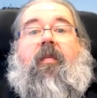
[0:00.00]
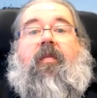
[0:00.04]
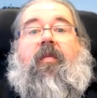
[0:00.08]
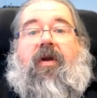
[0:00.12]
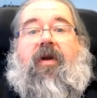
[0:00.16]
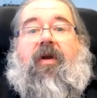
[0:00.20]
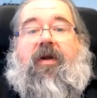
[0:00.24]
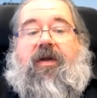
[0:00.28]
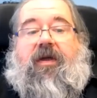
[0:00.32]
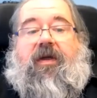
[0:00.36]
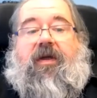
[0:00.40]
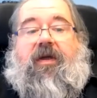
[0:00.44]

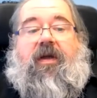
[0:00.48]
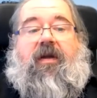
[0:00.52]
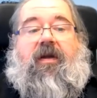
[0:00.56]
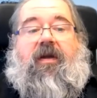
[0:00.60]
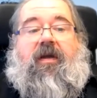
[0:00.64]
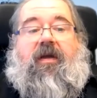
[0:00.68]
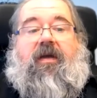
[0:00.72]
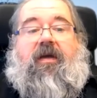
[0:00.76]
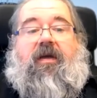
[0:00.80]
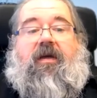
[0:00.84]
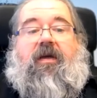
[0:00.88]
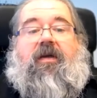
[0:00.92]

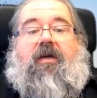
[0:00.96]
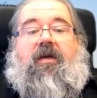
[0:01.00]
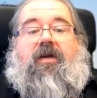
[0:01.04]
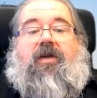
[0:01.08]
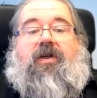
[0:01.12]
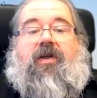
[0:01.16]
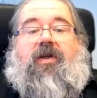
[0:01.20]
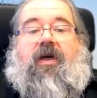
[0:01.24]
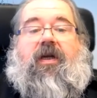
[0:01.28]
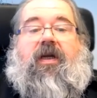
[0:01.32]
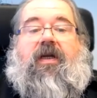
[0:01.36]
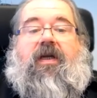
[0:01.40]
Politically,
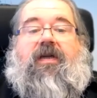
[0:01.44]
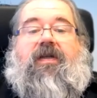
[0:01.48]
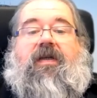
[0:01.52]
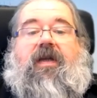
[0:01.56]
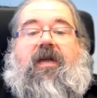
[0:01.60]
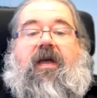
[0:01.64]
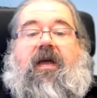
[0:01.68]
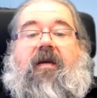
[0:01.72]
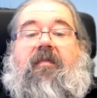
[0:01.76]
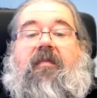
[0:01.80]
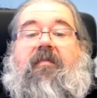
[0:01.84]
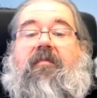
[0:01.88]
China has
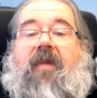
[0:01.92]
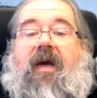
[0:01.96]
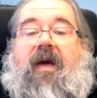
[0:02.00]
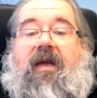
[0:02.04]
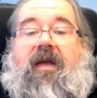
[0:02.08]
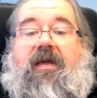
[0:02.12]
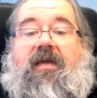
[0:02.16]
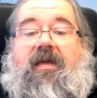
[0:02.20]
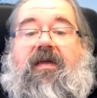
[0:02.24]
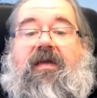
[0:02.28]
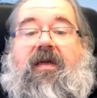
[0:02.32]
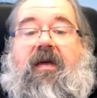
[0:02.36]
taken
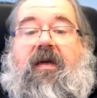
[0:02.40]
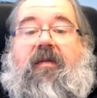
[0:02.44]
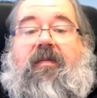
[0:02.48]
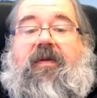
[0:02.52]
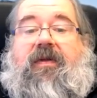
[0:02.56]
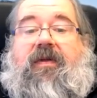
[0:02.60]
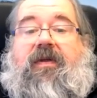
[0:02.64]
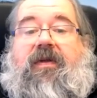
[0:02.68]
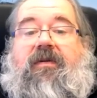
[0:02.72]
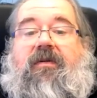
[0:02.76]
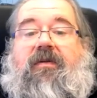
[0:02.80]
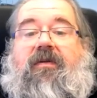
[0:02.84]
many
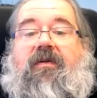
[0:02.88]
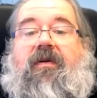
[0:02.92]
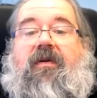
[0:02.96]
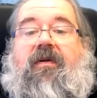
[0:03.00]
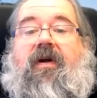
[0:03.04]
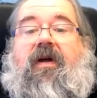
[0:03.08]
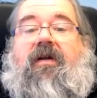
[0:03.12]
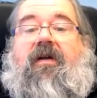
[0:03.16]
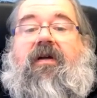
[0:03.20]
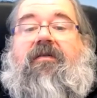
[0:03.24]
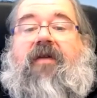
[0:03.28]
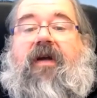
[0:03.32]
steps to
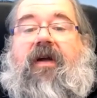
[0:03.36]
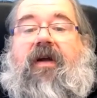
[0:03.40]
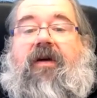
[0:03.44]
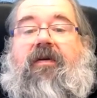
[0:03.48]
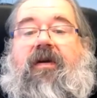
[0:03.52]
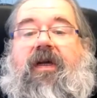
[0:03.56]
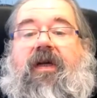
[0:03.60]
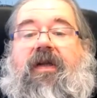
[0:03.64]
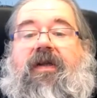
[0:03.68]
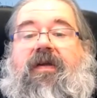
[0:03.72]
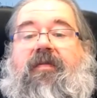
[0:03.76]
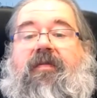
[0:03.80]

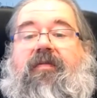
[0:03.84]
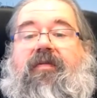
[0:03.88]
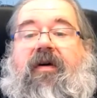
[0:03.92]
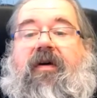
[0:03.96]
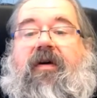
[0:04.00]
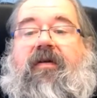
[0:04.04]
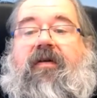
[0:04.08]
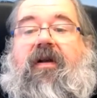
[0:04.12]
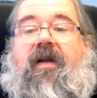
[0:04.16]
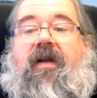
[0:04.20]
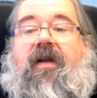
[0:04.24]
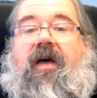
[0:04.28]
regulate the
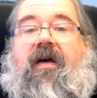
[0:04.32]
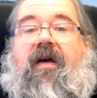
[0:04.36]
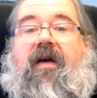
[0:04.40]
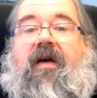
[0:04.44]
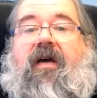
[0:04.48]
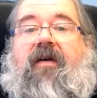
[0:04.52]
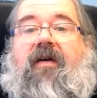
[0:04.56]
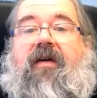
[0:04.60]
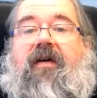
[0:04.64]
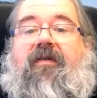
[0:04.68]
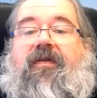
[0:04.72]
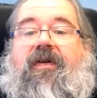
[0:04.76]
private
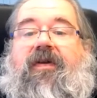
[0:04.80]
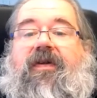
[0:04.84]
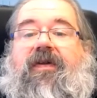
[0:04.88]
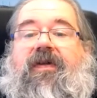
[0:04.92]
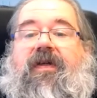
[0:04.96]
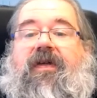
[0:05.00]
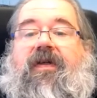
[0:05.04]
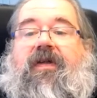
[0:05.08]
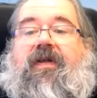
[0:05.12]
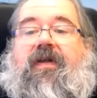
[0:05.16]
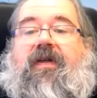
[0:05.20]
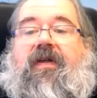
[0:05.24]
life of its
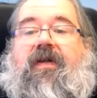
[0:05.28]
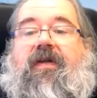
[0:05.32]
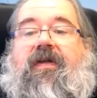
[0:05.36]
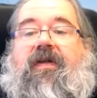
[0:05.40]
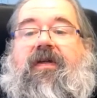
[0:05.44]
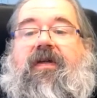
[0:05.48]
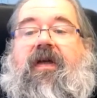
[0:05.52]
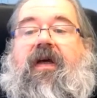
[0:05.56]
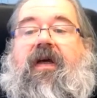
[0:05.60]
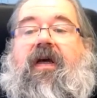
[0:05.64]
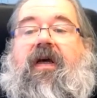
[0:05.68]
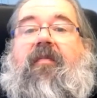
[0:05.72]

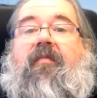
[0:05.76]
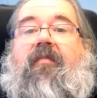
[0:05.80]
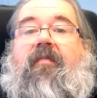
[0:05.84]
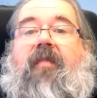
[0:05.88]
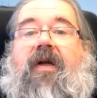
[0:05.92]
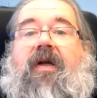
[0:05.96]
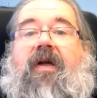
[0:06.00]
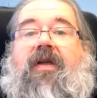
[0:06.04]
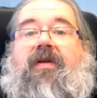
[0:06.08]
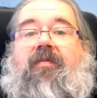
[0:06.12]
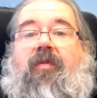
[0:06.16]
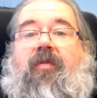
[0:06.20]
citizens
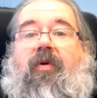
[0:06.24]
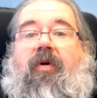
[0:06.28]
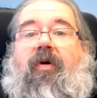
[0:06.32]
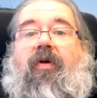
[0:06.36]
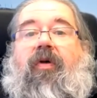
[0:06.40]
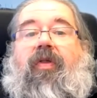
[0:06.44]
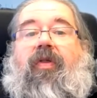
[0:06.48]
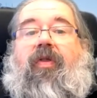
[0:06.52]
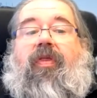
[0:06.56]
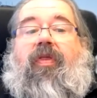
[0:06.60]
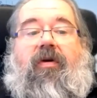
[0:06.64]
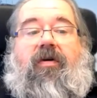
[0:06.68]
much
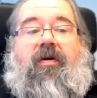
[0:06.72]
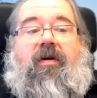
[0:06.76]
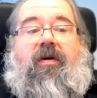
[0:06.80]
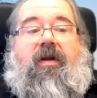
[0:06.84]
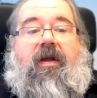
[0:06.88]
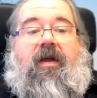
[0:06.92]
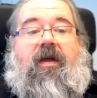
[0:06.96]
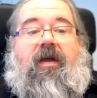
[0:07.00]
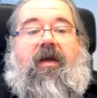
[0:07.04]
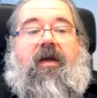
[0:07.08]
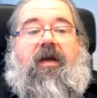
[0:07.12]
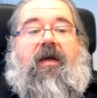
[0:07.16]
more
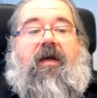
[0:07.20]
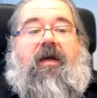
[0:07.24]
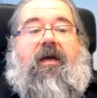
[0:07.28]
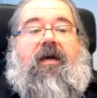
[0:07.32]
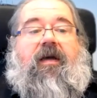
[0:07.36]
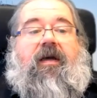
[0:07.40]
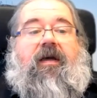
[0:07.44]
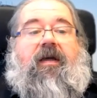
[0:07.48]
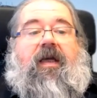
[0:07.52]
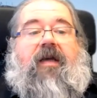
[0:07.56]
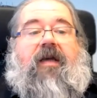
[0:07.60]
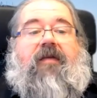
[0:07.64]
thoroughly,
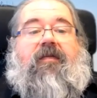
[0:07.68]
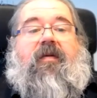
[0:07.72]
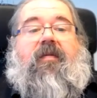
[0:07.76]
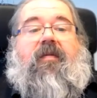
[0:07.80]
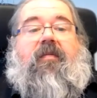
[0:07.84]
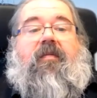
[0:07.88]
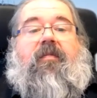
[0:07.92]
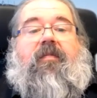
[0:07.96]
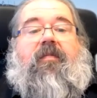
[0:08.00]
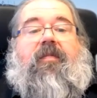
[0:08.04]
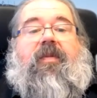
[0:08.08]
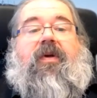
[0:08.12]

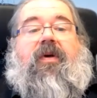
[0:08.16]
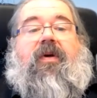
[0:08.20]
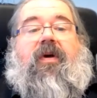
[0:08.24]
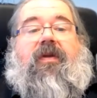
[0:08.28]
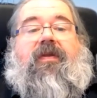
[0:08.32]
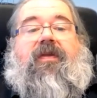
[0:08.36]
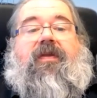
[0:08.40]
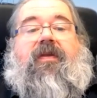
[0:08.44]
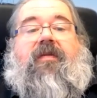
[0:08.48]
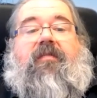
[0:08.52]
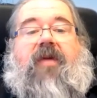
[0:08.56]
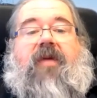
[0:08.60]
even
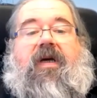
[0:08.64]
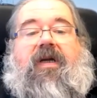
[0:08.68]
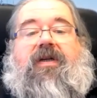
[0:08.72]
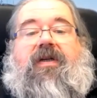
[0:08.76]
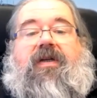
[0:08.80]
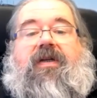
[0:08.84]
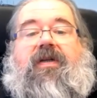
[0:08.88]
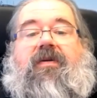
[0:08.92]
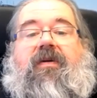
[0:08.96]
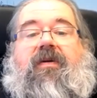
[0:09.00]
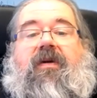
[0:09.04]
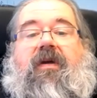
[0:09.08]
beyond the
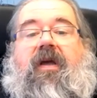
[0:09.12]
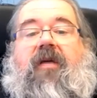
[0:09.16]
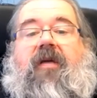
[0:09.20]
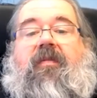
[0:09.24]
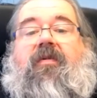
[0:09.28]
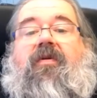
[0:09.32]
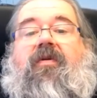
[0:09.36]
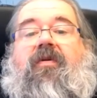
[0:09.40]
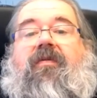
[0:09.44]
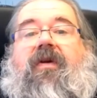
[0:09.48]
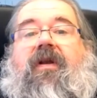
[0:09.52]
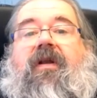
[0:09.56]
measures to
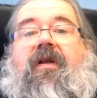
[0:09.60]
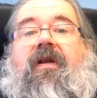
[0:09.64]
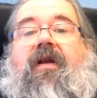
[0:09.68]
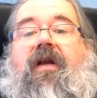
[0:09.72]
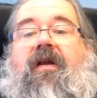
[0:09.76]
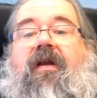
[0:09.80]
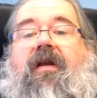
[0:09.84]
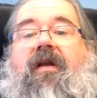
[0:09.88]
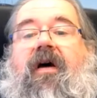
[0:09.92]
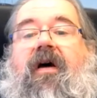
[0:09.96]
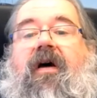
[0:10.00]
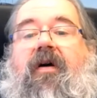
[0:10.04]
keep
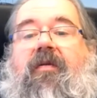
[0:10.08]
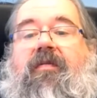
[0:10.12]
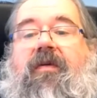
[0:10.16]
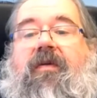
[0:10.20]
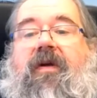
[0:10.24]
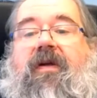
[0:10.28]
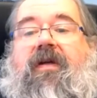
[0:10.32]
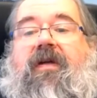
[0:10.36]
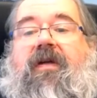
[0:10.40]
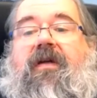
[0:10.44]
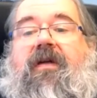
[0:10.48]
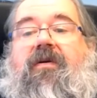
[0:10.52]
COVID-19
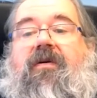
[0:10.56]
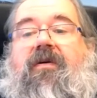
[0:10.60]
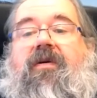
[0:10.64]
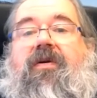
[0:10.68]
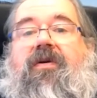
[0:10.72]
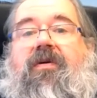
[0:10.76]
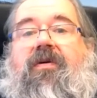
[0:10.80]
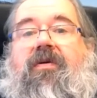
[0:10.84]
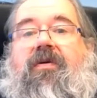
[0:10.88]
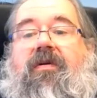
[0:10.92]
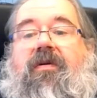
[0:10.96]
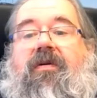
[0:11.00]
outbreaks under
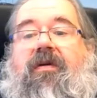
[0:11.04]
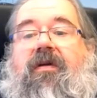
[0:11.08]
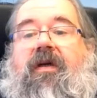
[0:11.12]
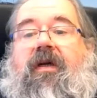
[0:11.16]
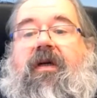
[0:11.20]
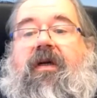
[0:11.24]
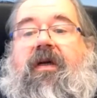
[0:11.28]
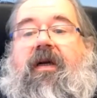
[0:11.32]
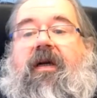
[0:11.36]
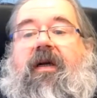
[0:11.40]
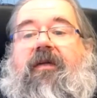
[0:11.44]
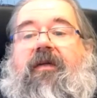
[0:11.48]
control,
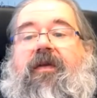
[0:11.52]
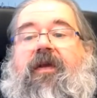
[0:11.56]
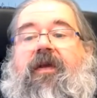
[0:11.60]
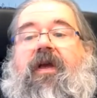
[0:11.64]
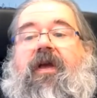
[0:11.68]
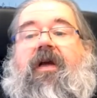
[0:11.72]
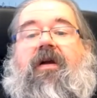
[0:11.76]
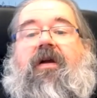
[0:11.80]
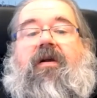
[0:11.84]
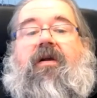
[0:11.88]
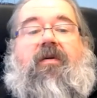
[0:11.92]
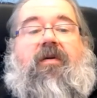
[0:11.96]

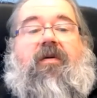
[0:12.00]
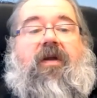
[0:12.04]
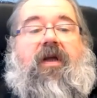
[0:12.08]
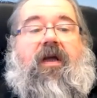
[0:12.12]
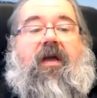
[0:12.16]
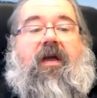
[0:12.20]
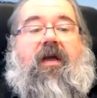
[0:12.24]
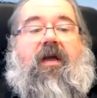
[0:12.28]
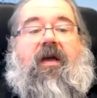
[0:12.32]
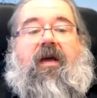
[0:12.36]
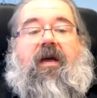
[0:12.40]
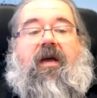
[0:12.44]

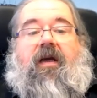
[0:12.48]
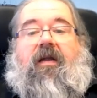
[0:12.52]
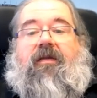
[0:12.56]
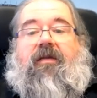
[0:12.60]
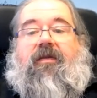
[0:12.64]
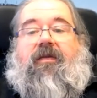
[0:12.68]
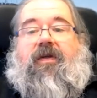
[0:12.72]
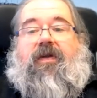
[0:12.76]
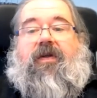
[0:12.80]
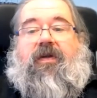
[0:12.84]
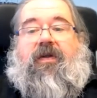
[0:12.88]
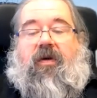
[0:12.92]
including
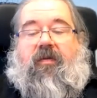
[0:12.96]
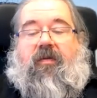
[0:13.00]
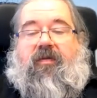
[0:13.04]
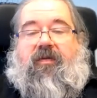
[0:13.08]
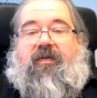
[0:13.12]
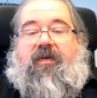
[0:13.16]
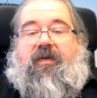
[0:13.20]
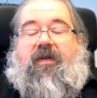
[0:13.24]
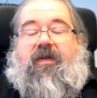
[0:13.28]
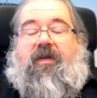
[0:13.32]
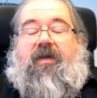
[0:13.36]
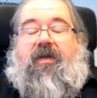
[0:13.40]
the stop
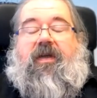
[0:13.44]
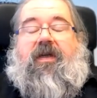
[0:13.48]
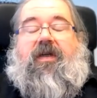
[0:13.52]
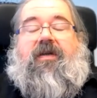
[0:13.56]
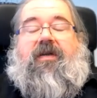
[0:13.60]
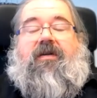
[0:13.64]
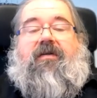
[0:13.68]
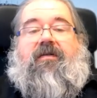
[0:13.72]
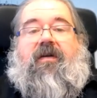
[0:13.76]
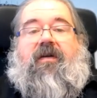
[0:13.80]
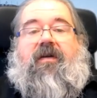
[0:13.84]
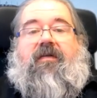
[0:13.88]
of
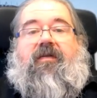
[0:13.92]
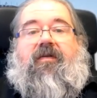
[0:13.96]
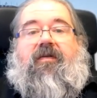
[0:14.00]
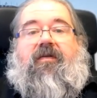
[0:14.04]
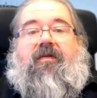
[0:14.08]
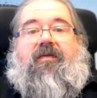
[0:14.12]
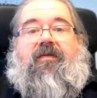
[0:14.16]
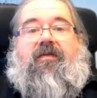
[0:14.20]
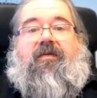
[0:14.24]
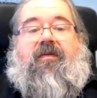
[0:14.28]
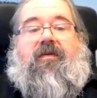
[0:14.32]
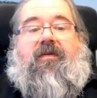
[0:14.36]
international travel,
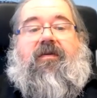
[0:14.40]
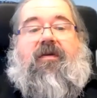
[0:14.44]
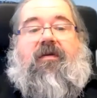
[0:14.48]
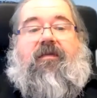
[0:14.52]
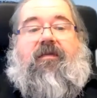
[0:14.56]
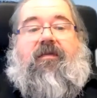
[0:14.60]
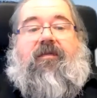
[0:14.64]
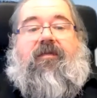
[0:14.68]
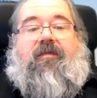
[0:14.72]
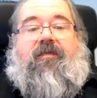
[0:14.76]
of course.